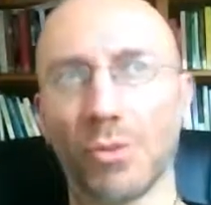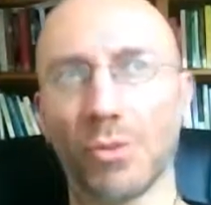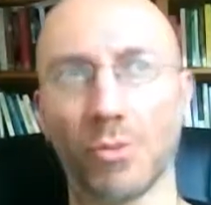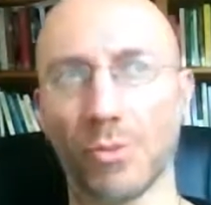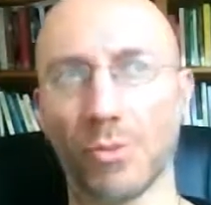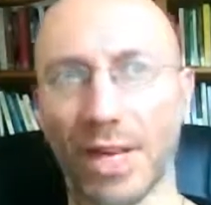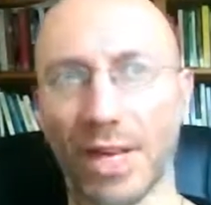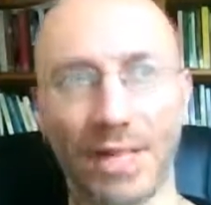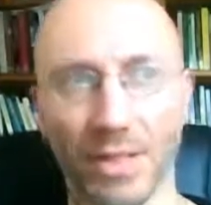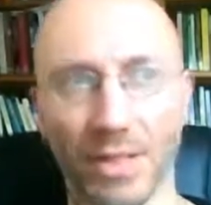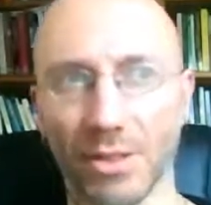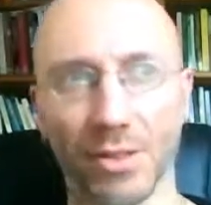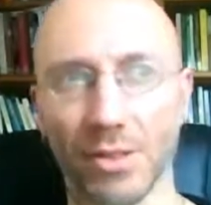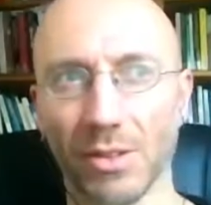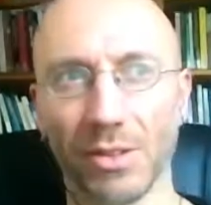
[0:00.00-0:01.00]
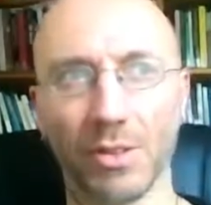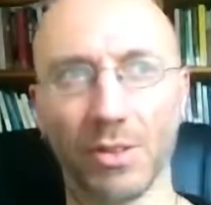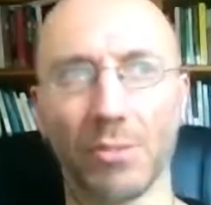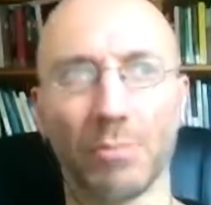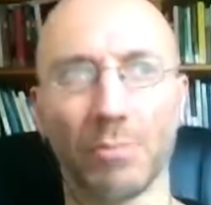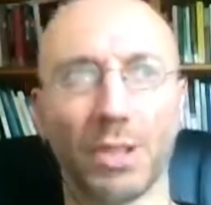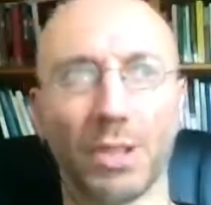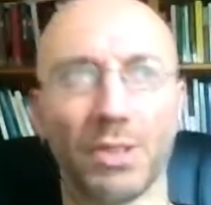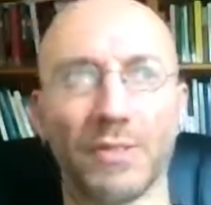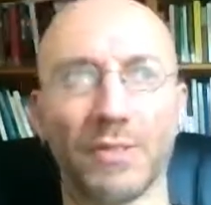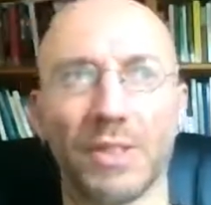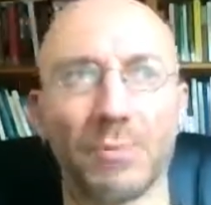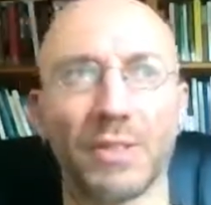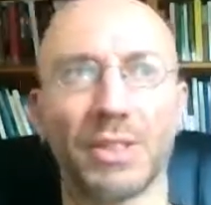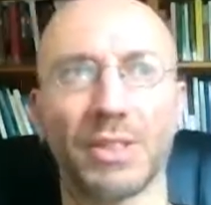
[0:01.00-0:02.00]
radical
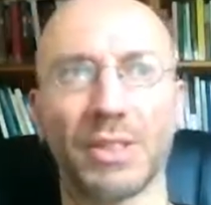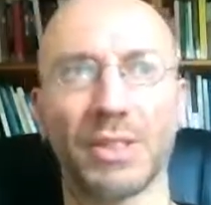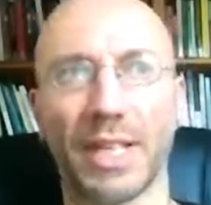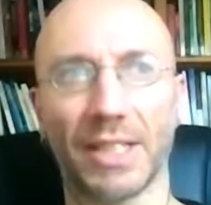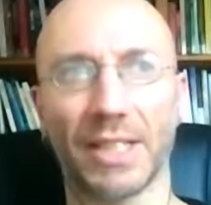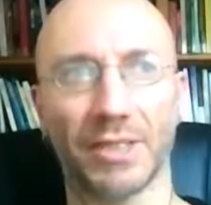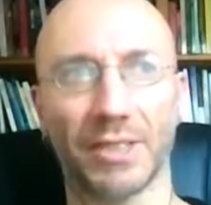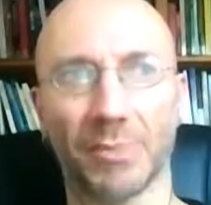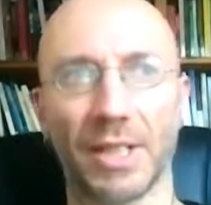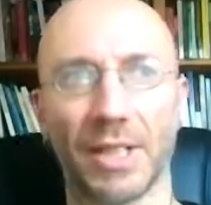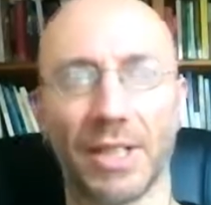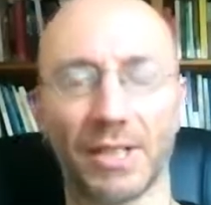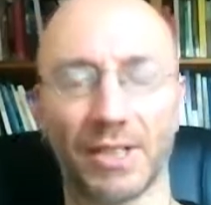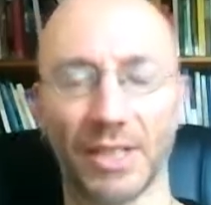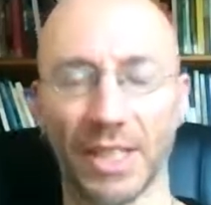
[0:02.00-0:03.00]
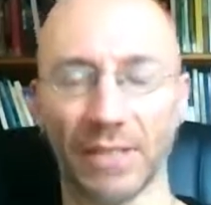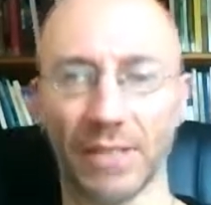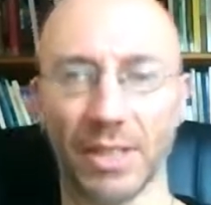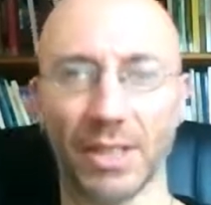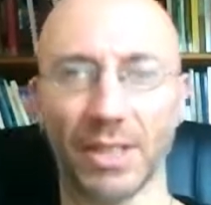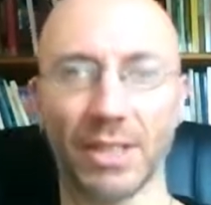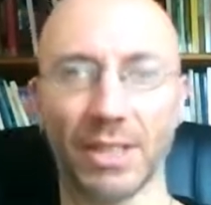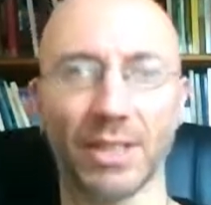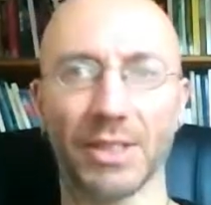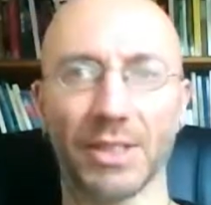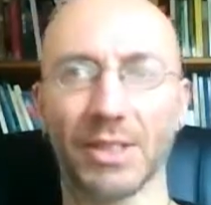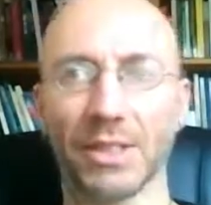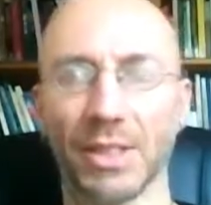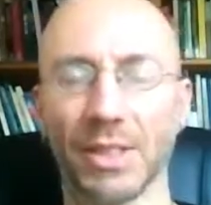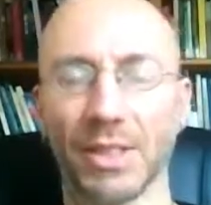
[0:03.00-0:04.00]
post-development texts by Esteva
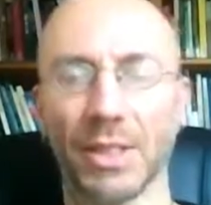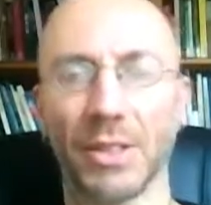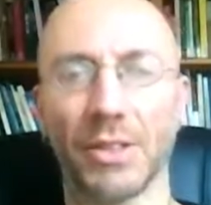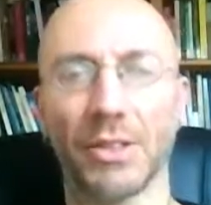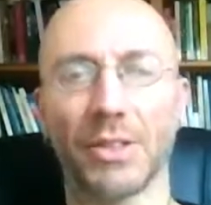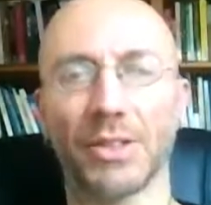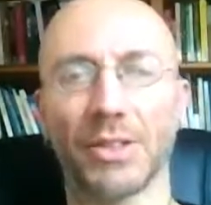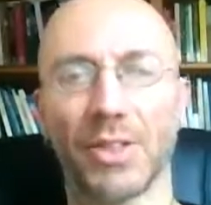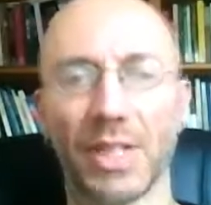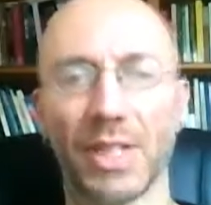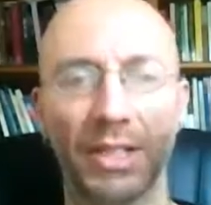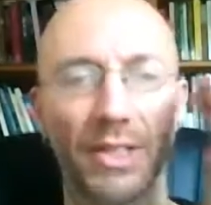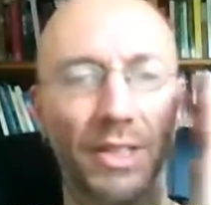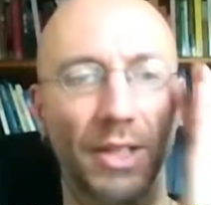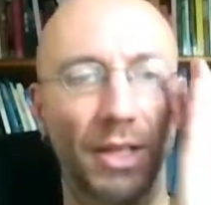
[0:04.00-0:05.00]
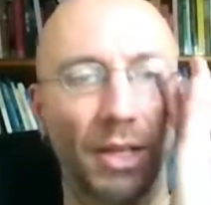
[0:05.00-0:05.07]
and others that